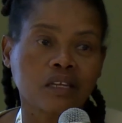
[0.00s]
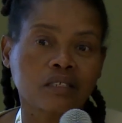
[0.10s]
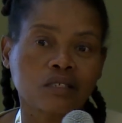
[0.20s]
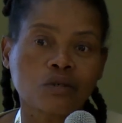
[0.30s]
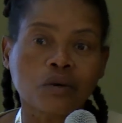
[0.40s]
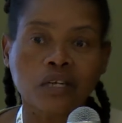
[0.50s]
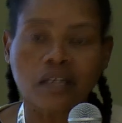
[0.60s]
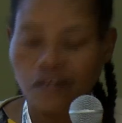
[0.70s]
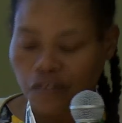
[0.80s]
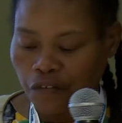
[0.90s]
a strong
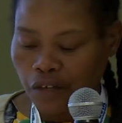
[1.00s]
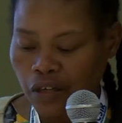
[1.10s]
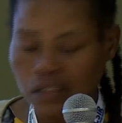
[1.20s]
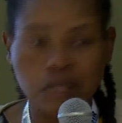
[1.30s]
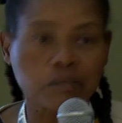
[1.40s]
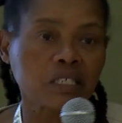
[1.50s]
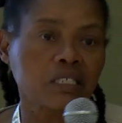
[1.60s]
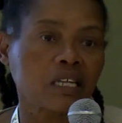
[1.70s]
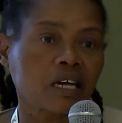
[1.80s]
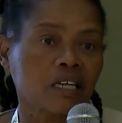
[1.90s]
enough
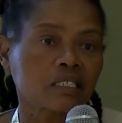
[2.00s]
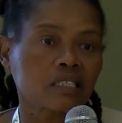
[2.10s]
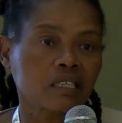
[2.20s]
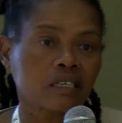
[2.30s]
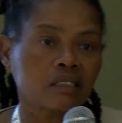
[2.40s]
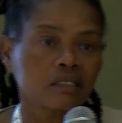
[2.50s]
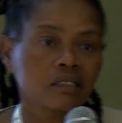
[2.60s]
space legacy that